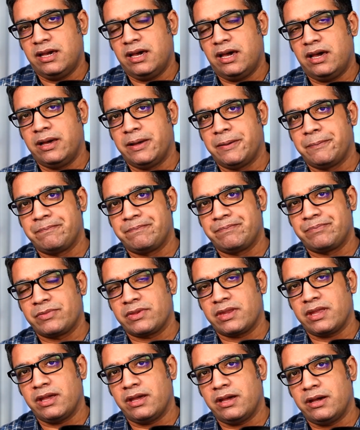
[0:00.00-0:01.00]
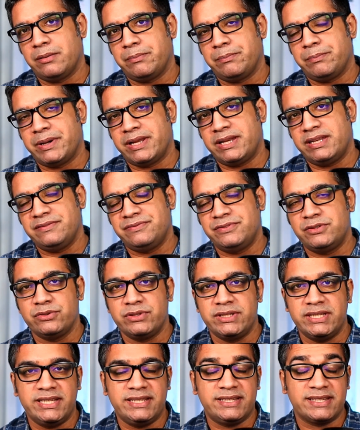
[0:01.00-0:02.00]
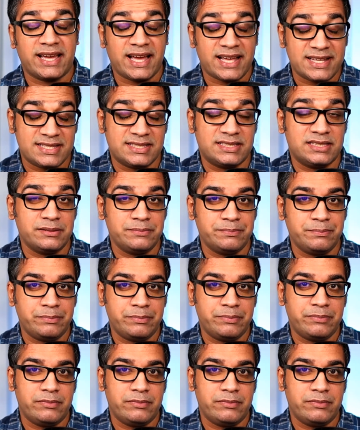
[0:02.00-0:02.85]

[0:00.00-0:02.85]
But if you need custom